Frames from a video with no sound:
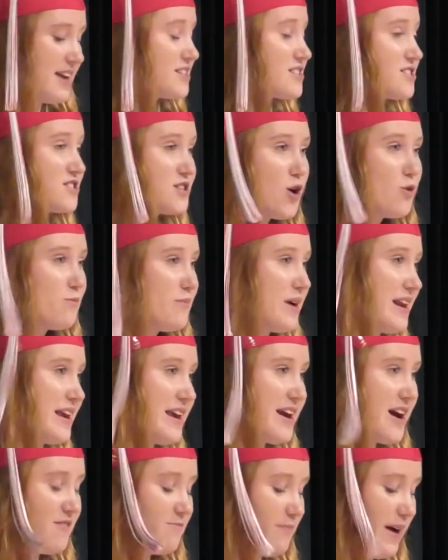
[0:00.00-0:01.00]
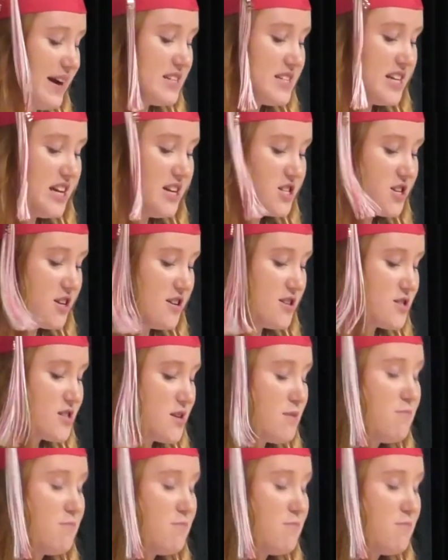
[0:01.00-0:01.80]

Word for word: and so many of my teachers,